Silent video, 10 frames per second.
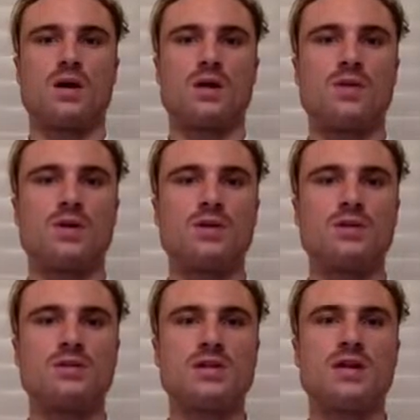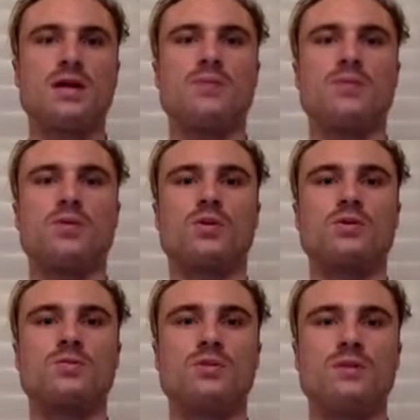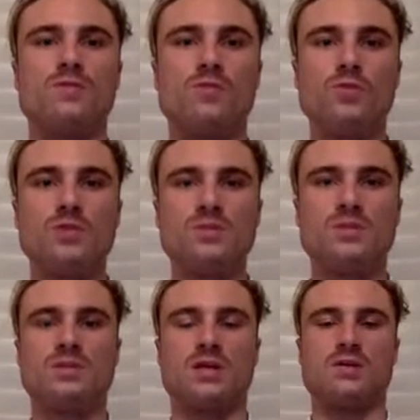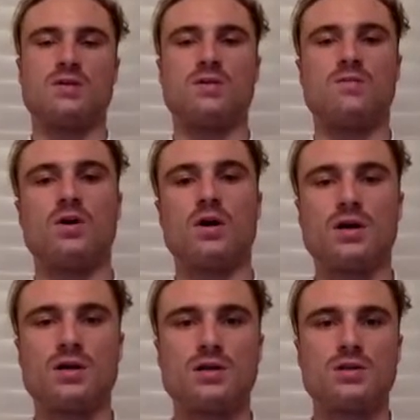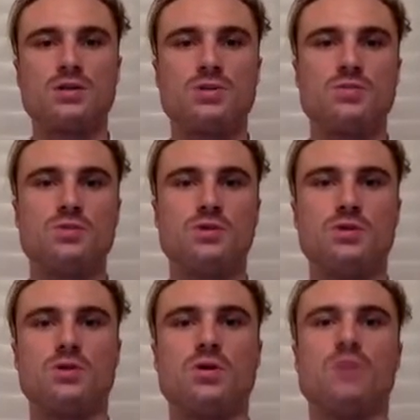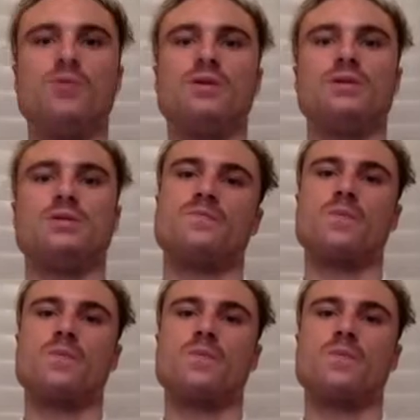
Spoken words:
Americans take up approximately 40% of the Heineken distribution holdings.